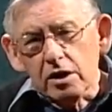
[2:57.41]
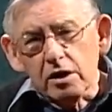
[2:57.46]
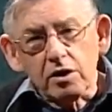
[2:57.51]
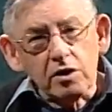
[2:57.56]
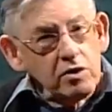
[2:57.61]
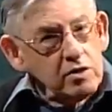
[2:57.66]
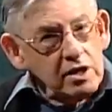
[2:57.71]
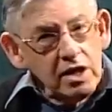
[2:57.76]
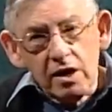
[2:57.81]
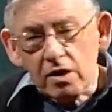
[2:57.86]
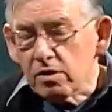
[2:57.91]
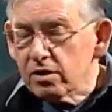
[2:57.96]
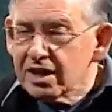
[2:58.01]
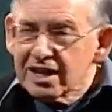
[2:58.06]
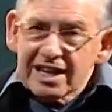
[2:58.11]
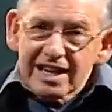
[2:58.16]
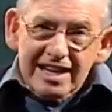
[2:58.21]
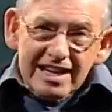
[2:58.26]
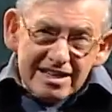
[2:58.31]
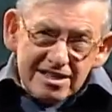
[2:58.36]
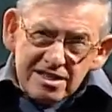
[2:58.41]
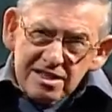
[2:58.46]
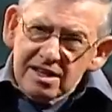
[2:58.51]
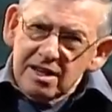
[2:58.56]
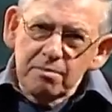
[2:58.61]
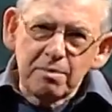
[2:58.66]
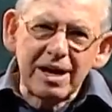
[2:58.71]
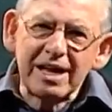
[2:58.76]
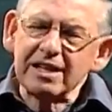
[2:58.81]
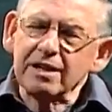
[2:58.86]
you know, there isn't a
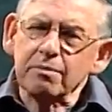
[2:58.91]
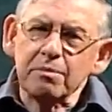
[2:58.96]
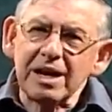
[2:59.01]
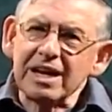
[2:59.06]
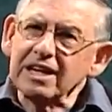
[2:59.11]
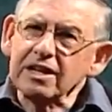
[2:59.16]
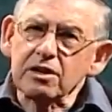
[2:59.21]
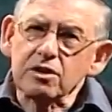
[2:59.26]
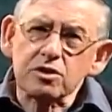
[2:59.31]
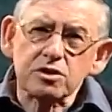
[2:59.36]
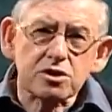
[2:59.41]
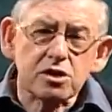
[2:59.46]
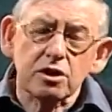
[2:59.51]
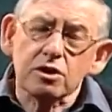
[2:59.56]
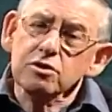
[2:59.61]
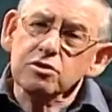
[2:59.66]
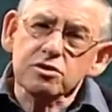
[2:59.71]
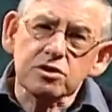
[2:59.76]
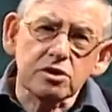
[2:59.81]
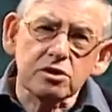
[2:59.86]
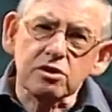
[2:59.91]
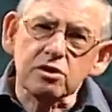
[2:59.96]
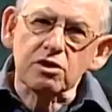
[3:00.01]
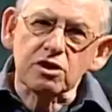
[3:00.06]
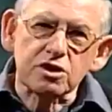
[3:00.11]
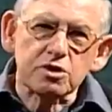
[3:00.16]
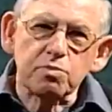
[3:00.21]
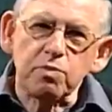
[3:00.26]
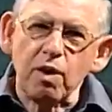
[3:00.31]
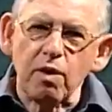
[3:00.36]
mathematical solution
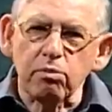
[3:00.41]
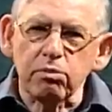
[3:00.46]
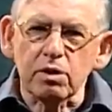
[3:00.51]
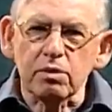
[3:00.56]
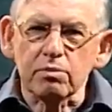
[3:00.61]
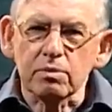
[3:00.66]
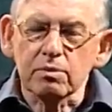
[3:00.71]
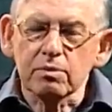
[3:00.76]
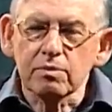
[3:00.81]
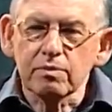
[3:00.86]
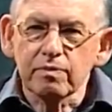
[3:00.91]
this problem.